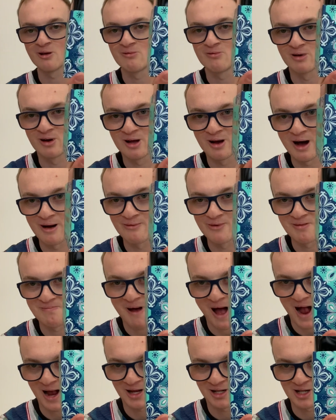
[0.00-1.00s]
really love the
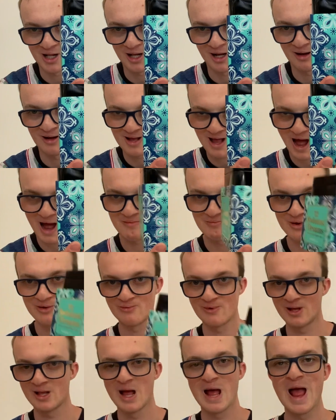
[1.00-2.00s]
packaging that came
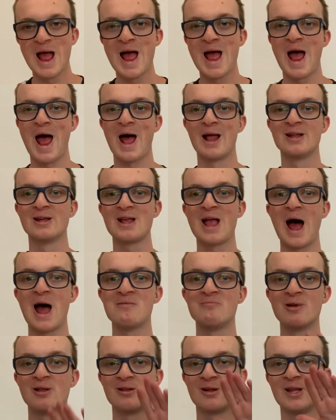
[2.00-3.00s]
with it, and it
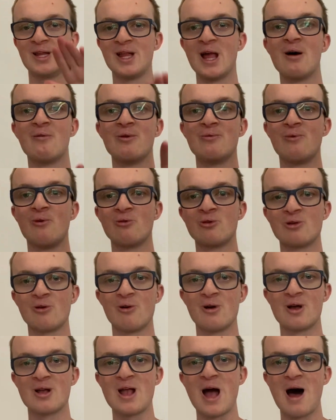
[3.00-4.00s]
came in a set with also
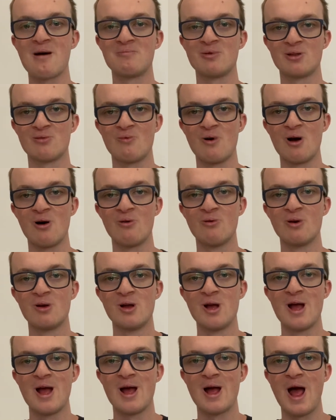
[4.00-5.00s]
a cup as well
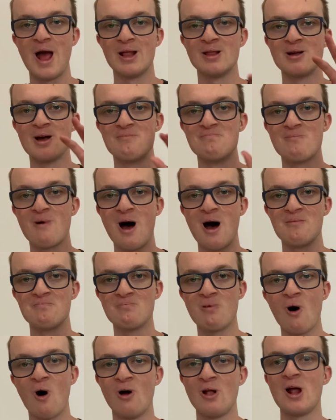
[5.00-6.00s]
and a
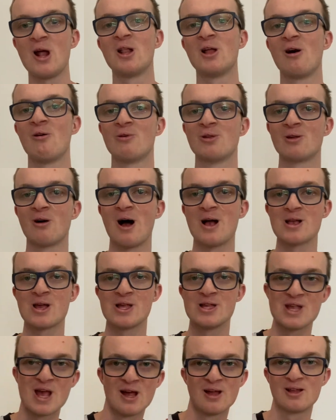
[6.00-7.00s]
pot, and I was like,
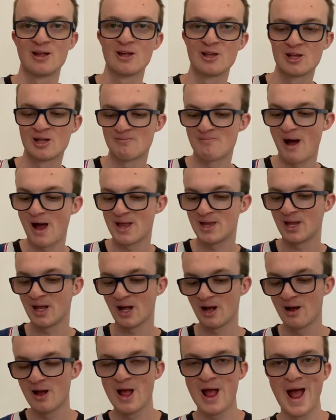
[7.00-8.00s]
yes, this is amazing.